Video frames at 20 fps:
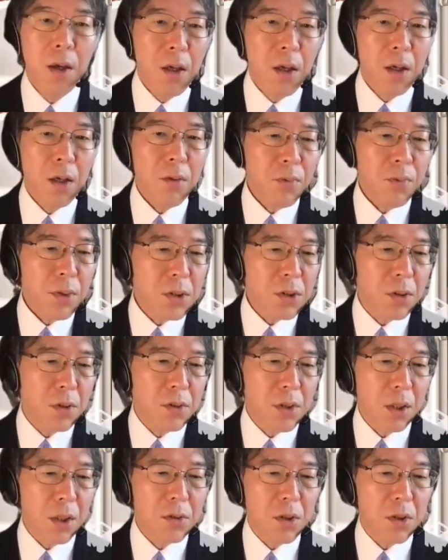It was
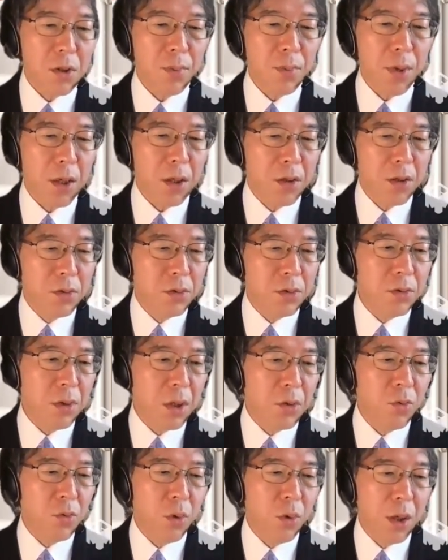conjectured by Gu
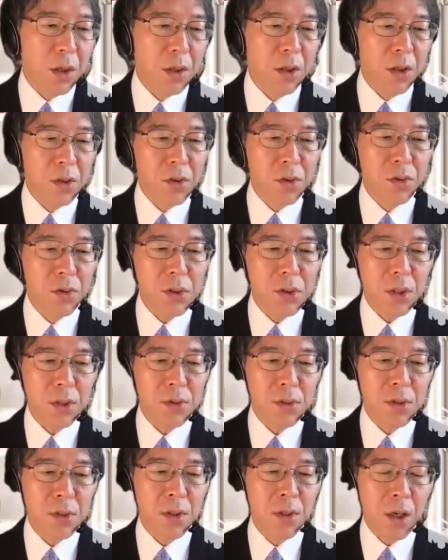and Wen in
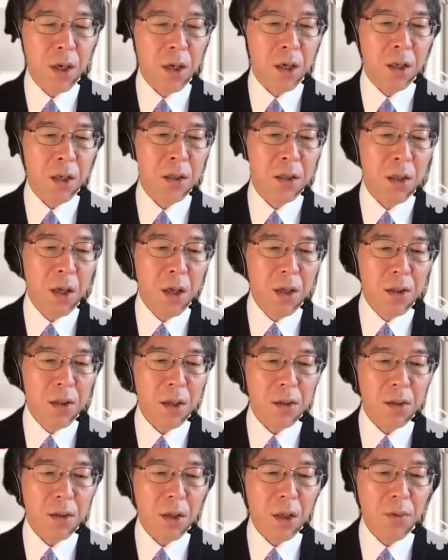2009
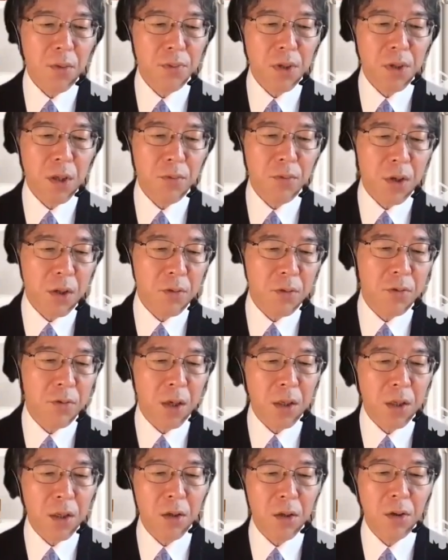that if we
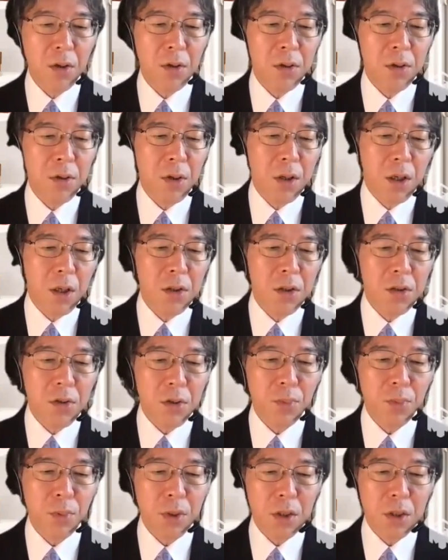require
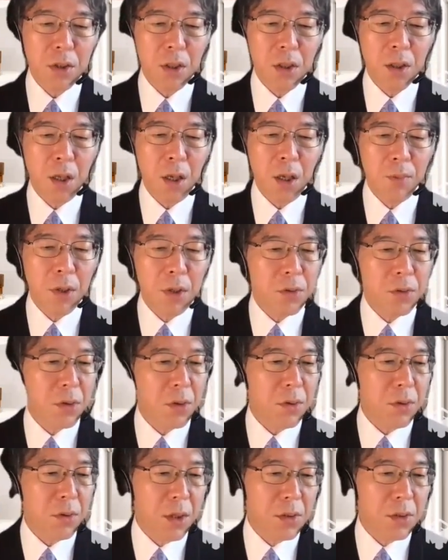interpolating
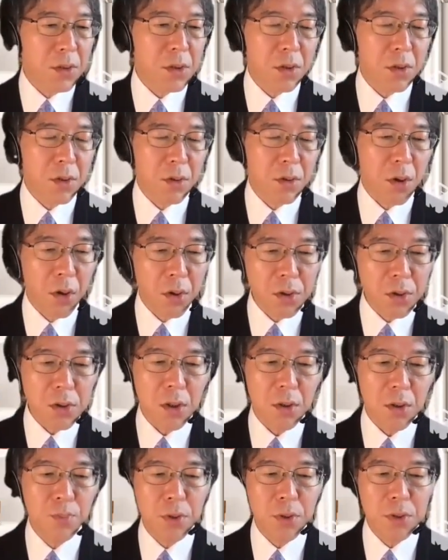Hamiltonians to
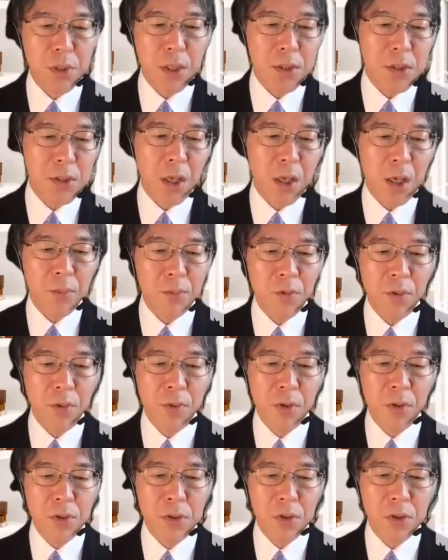also possess time
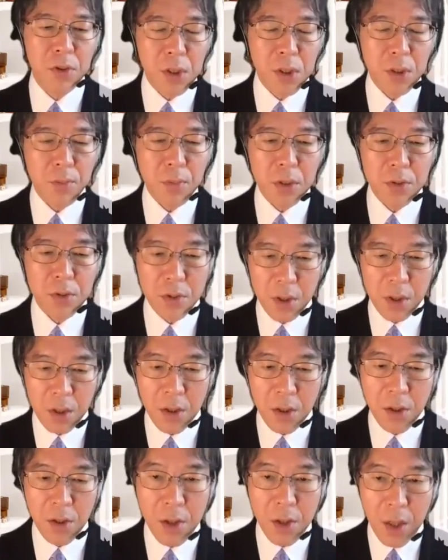reversal symmetry,
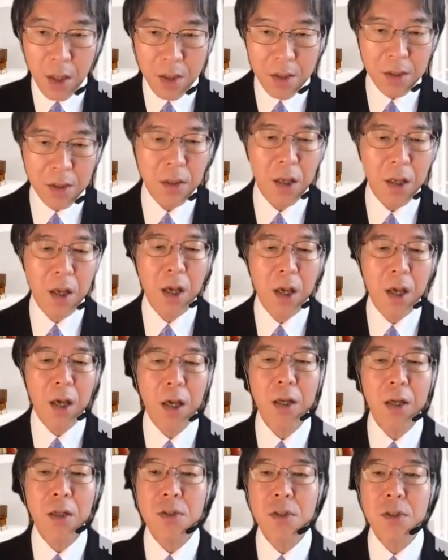then
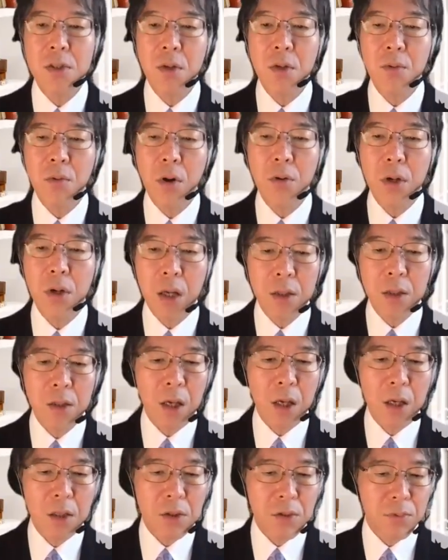H0 and
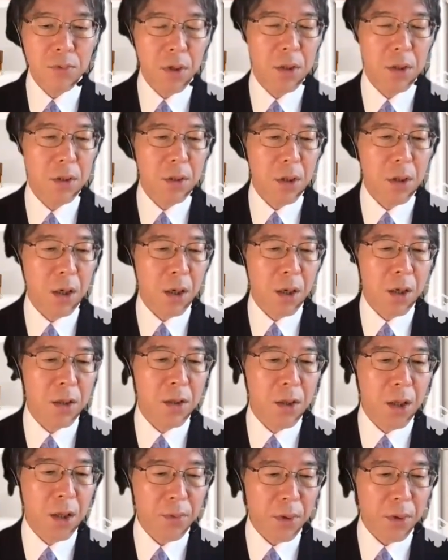H1 are
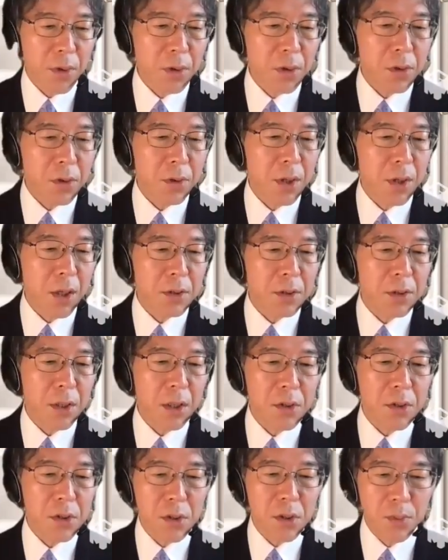never
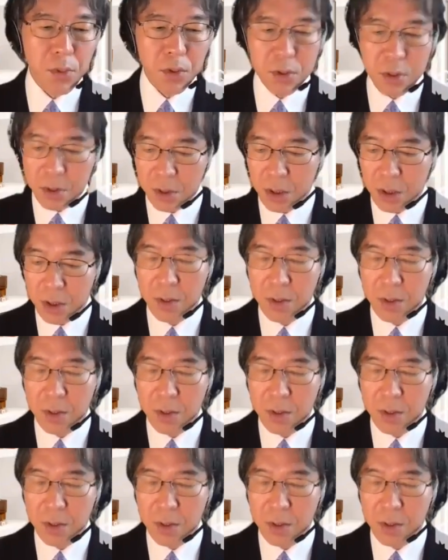connected smoothly.